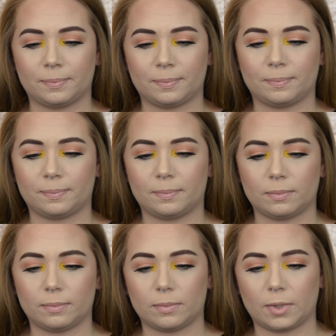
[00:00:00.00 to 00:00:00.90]
My
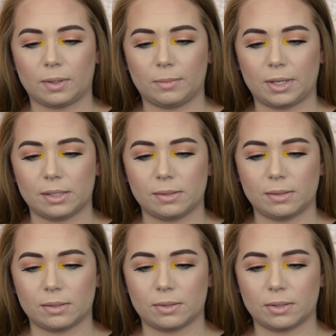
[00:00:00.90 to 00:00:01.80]

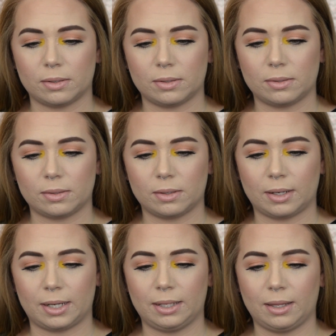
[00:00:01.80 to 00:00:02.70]
scissors.
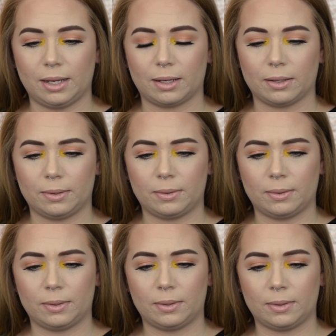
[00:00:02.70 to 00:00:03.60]
I need like
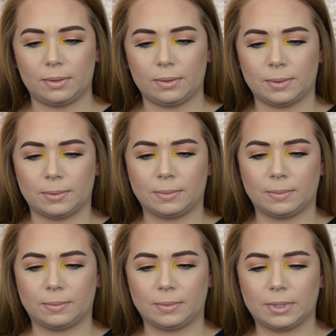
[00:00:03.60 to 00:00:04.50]

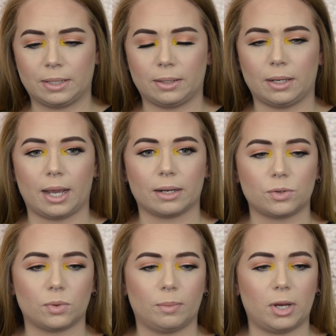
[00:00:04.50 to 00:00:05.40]
an
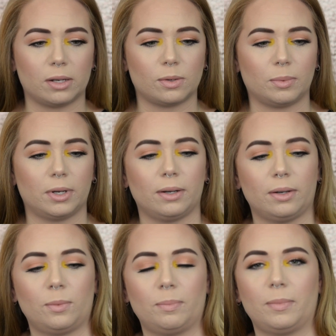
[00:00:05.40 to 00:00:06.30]
actual box opener.
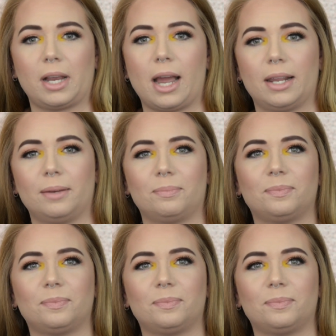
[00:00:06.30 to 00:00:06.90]
Nope, got it.